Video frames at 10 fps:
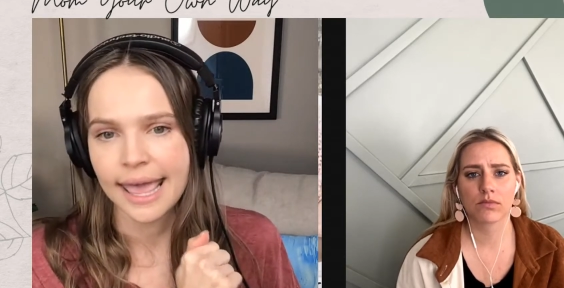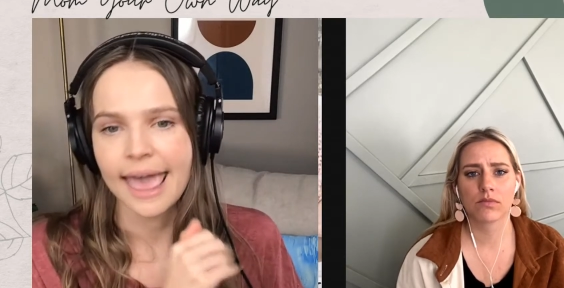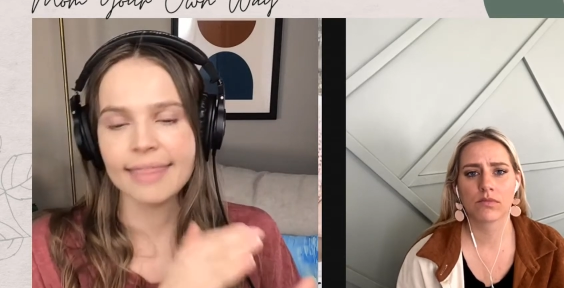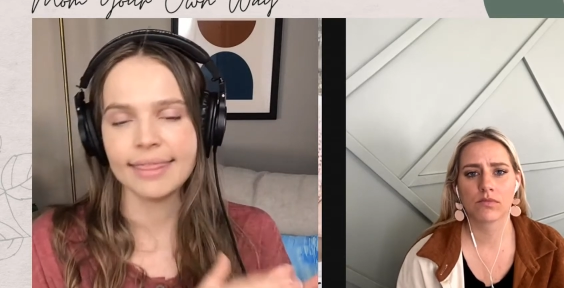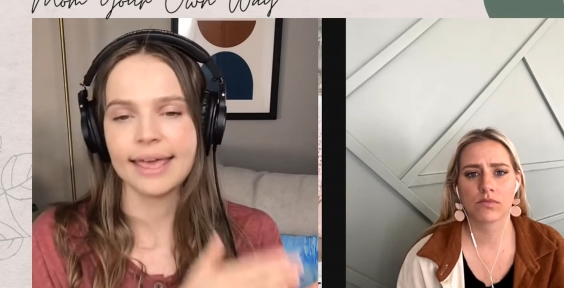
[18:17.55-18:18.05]

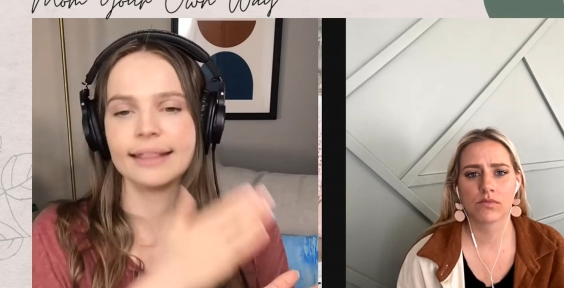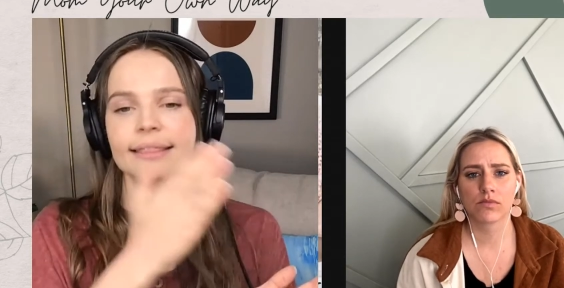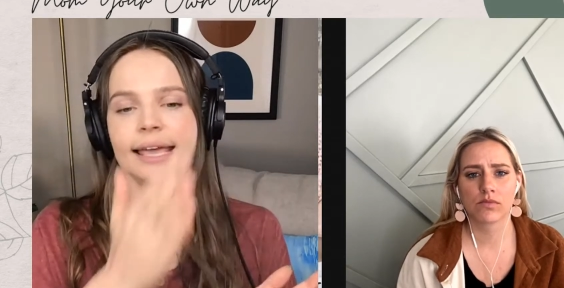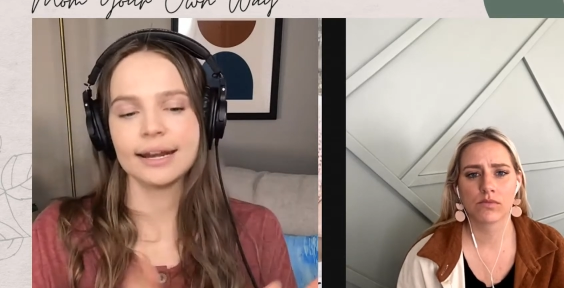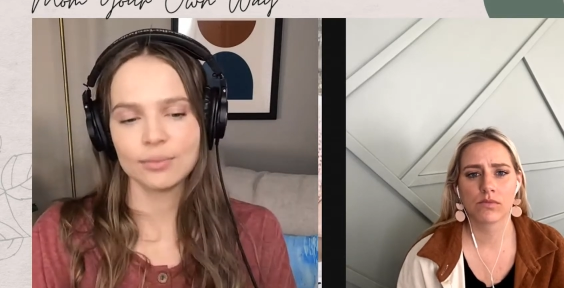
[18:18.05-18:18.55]
Speaker 1: And then
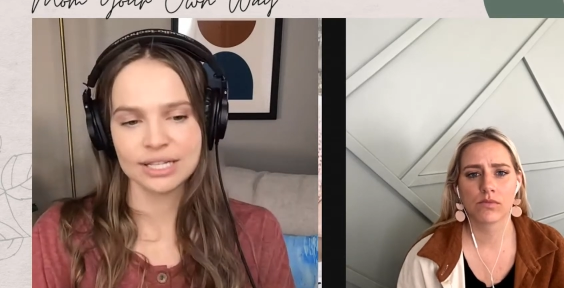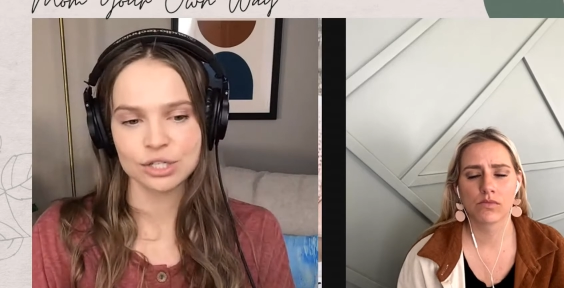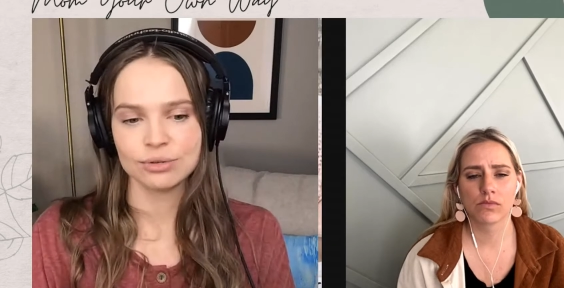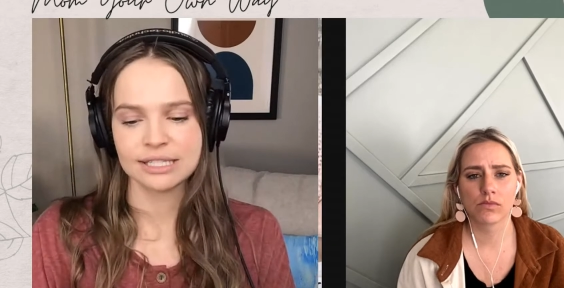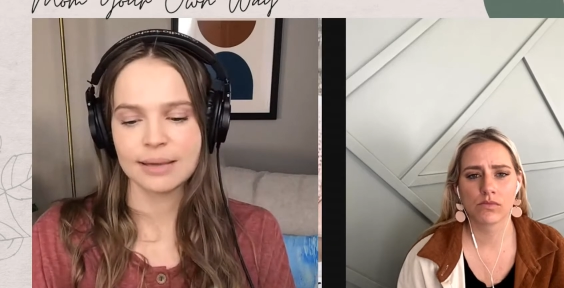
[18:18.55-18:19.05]
later, once
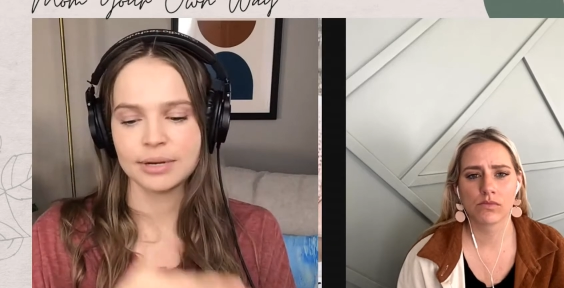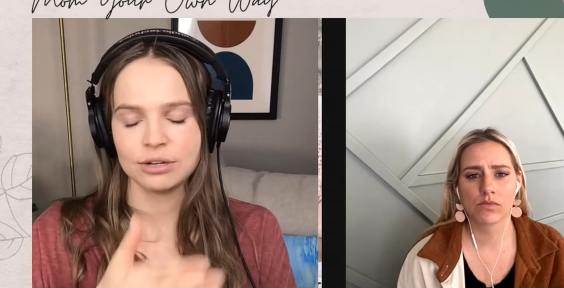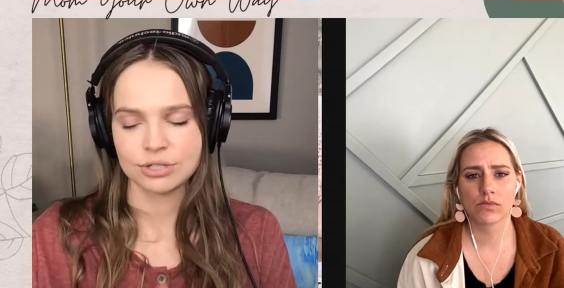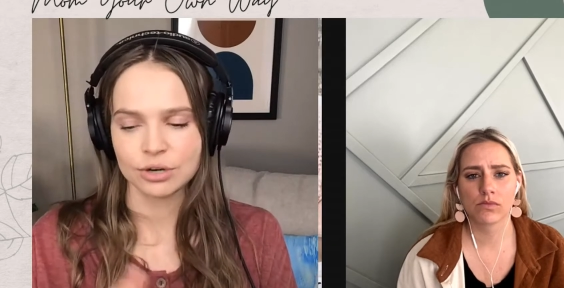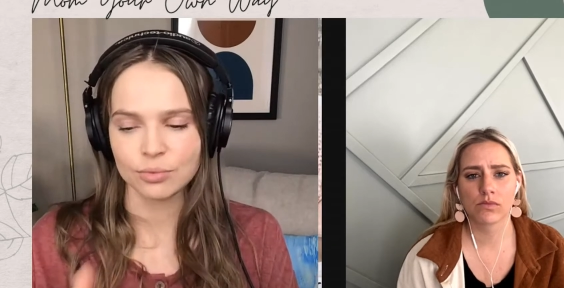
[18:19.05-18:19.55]
you accept it, you
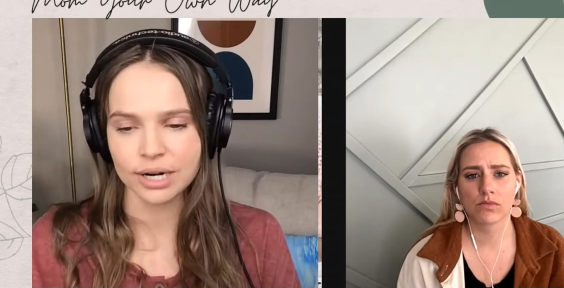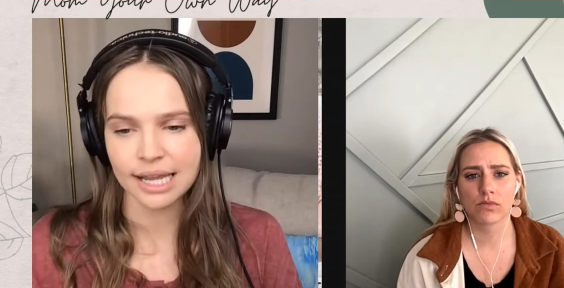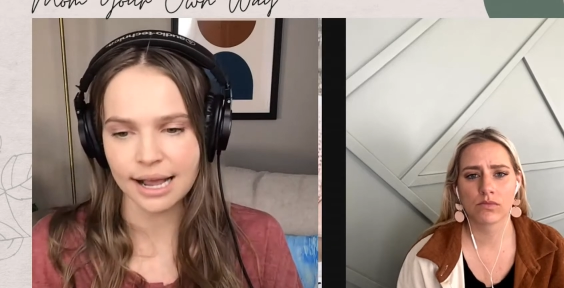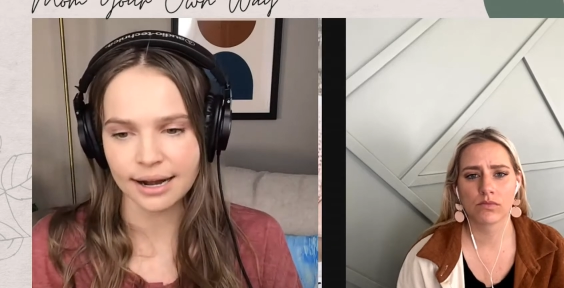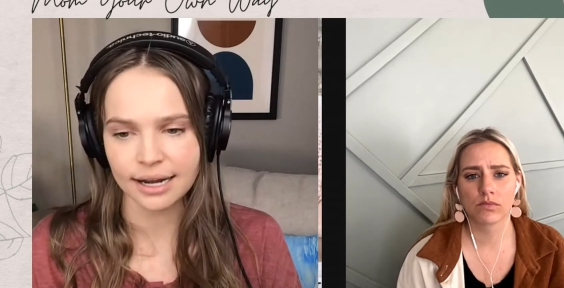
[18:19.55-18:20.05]
start
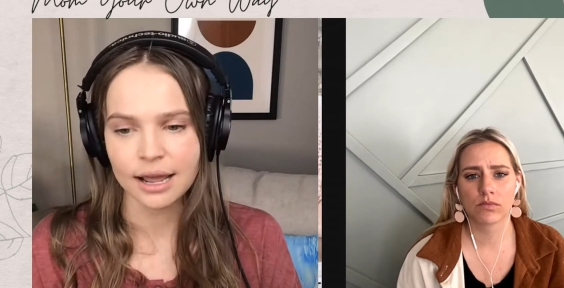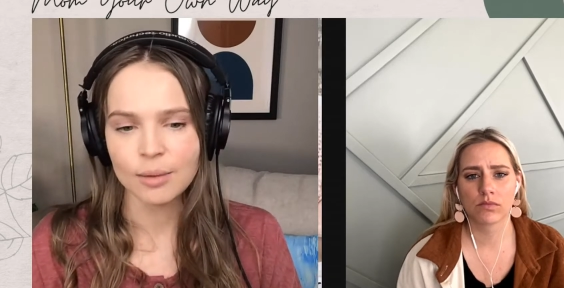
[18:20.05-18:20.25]
working on it.